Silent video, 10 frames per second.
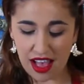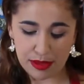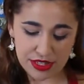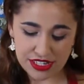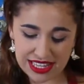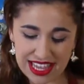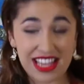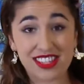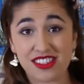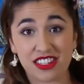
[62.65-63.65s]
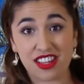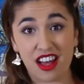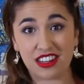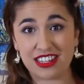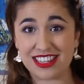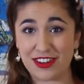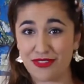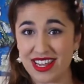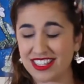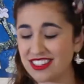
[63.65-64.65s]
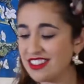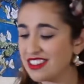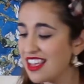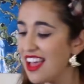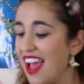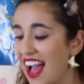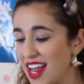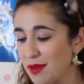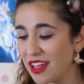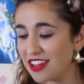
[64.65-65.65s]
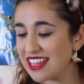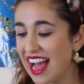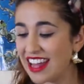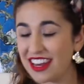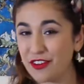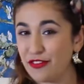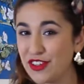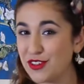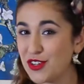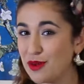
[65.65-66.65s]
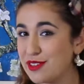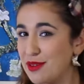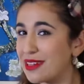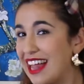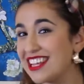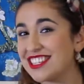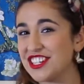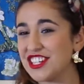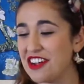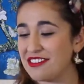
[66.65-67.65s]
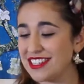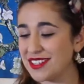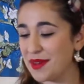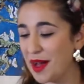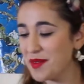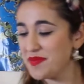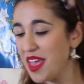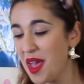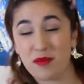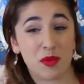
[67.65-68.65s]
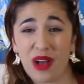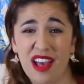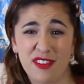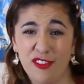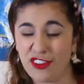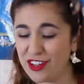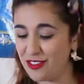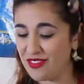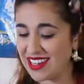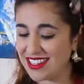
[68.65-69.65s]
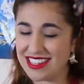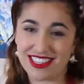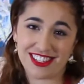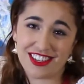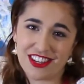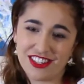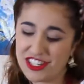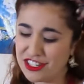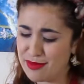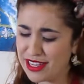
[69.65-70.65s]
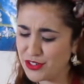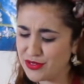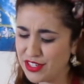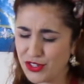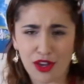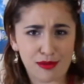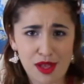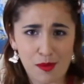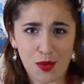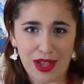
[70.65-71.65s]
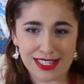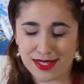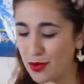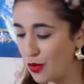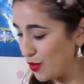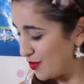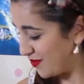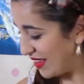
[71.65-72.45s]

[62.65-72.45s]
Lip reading: I'm using here sultanas and raisins, and I'm going to add in a few chopped up glacier cherries as well, but whatever fruit you fancy is good, just make sure it's chopped up quite small.